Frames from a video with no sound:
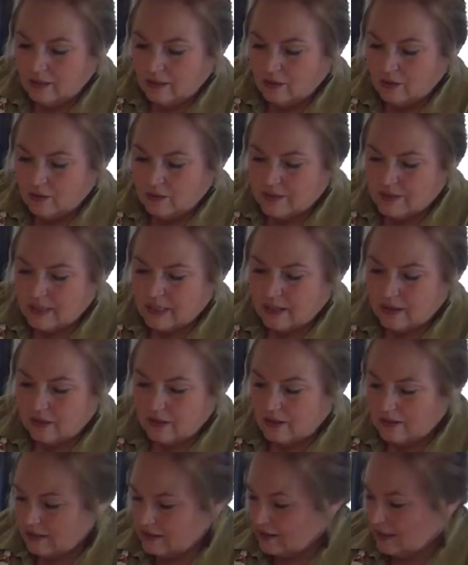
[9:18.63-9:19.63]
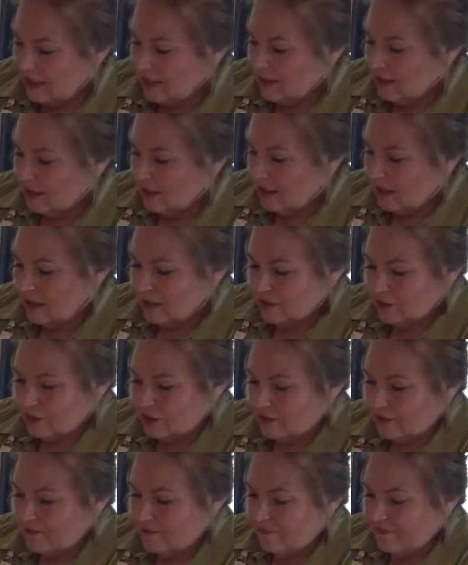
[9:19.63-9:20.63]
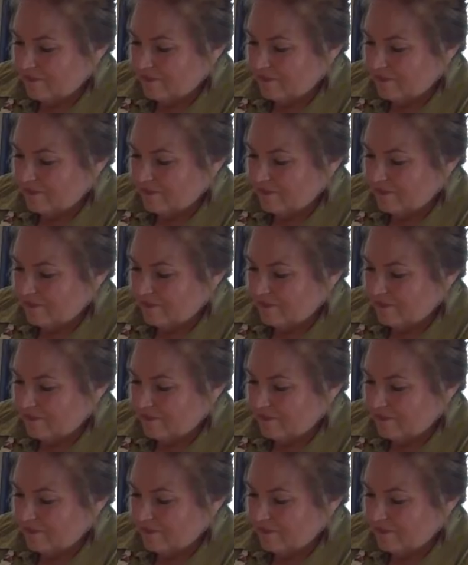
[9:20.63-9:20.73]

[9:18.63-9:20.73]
Always err on the side of caution.